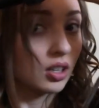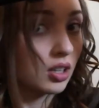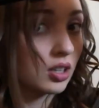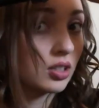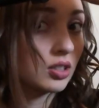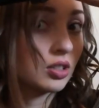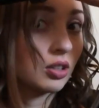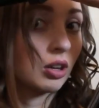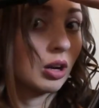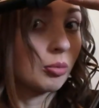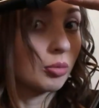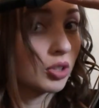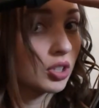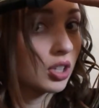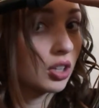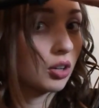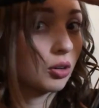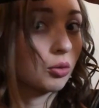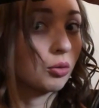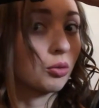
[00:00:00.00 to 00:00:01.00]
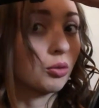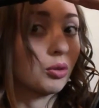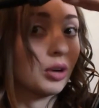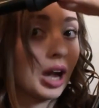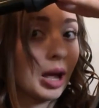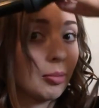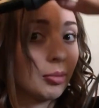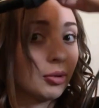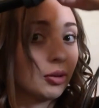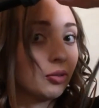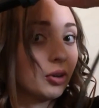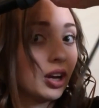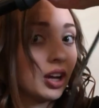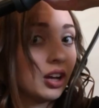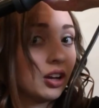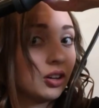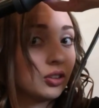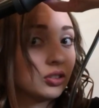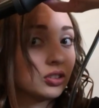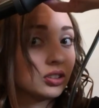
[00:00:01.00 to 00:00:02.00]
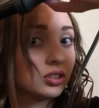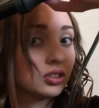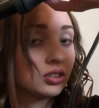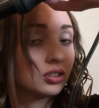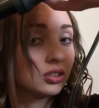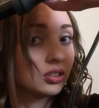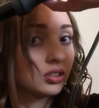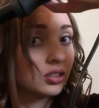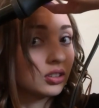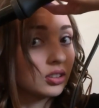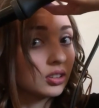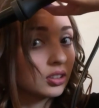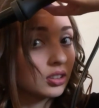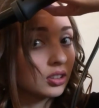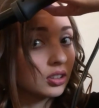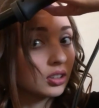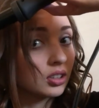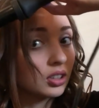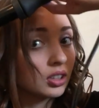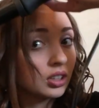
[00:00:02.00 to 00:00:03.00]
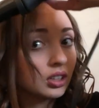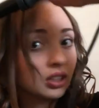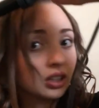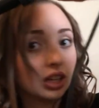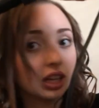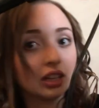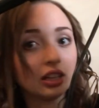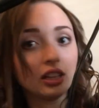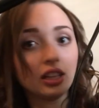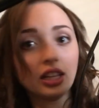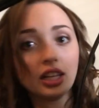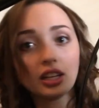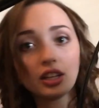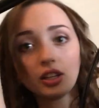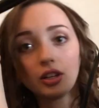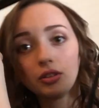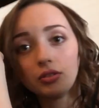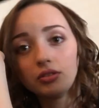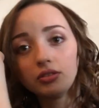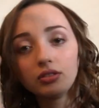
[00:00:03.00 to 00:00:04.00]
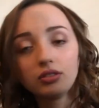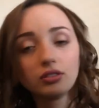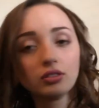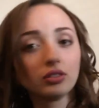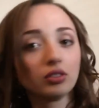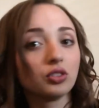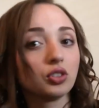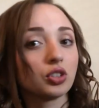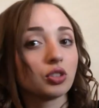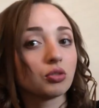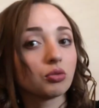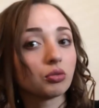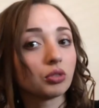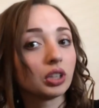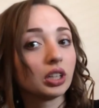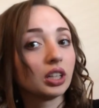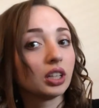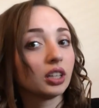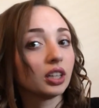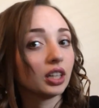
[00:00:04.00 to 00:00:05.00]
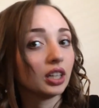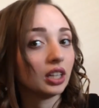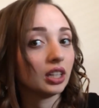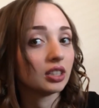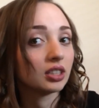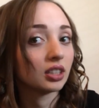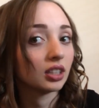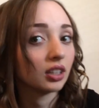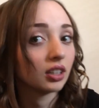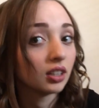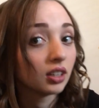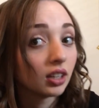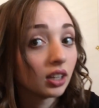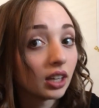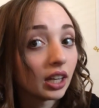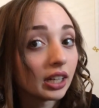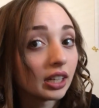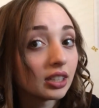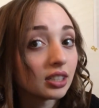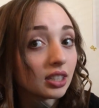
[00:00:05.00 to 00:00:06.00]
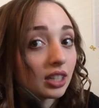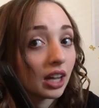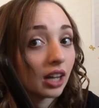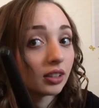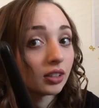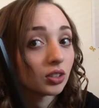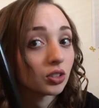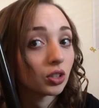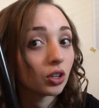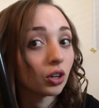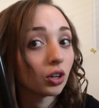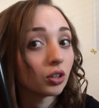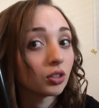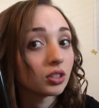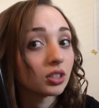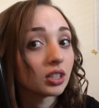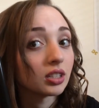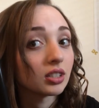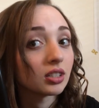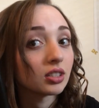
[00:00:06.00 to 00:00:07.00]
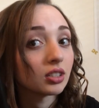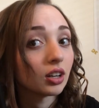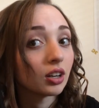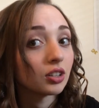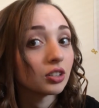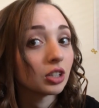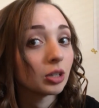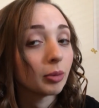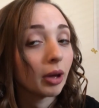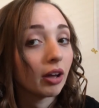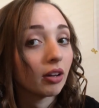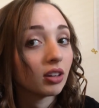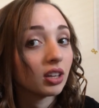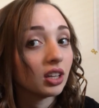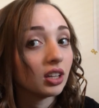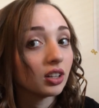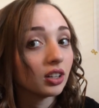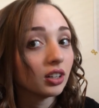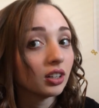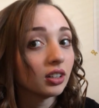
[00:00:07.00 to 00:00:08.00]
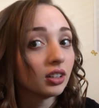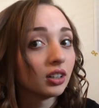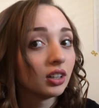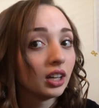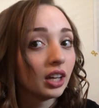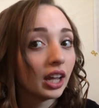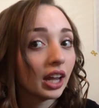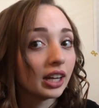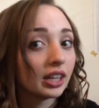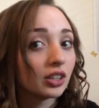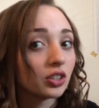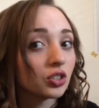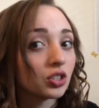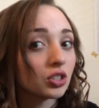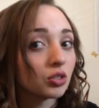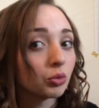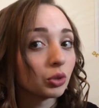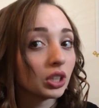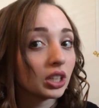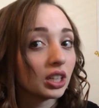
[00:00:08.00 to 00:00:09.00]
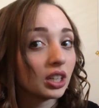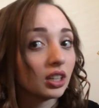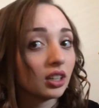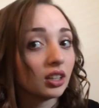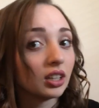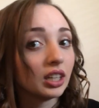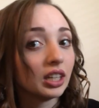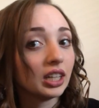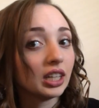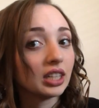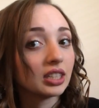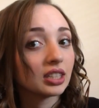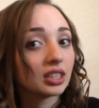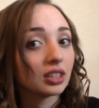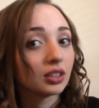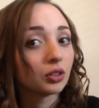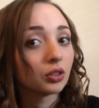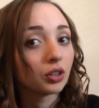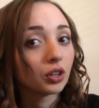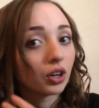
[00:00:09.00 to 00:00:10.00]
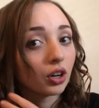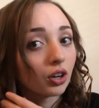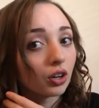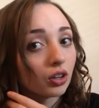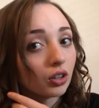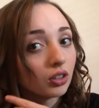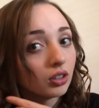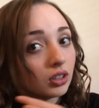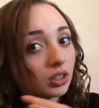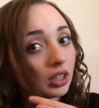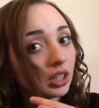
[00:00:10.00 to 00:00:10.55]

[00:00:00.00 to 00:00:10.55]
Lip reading: So I'm just going to wrap it around and let it go. Just really easy. And you see how this curls doesn't start till about here? And it's just really an easy little curl.